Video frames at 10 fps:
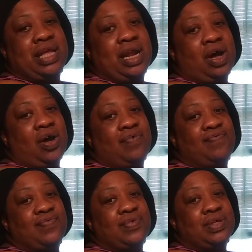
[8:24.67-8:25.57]
that off.
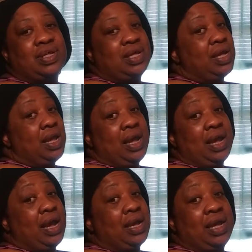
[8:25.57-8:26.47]

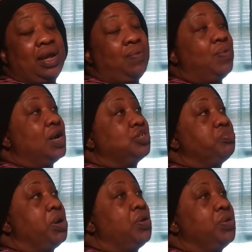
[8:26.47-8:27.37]
I can't wash
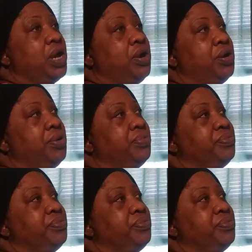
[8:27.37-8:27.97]
my own hair.